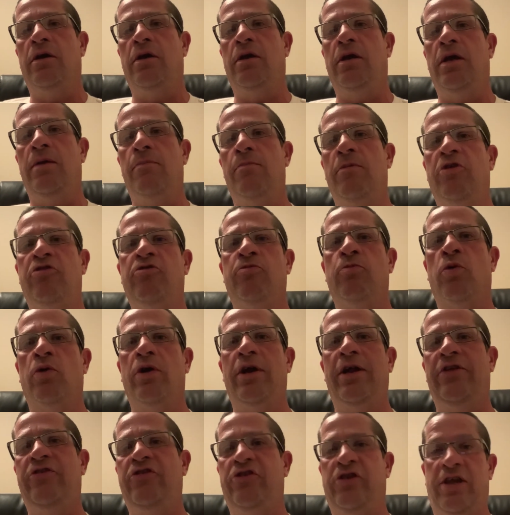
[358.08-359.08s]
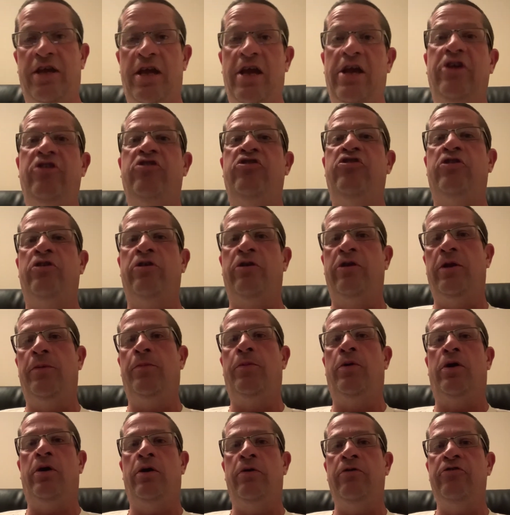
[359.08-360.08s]
a much more educational
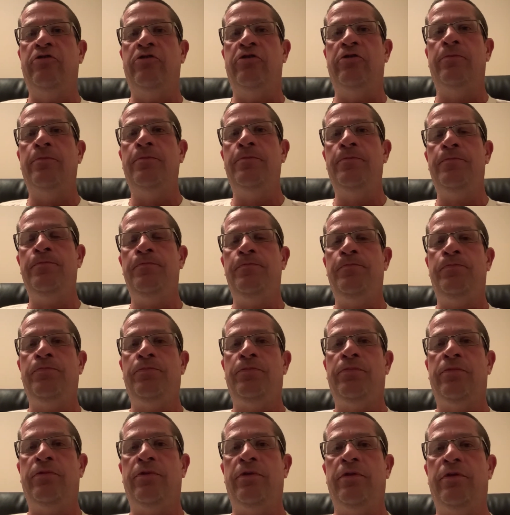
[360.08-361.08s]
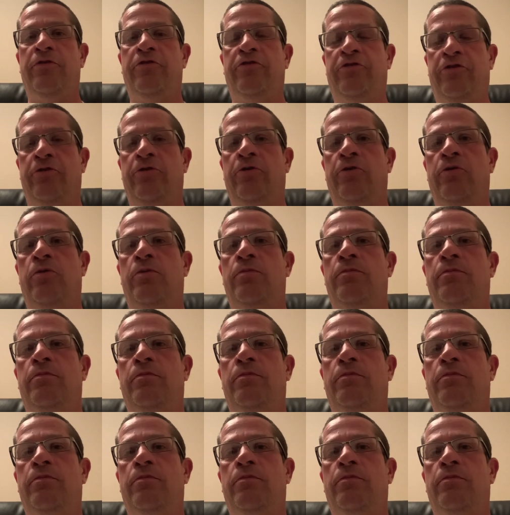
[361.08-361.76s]
approach to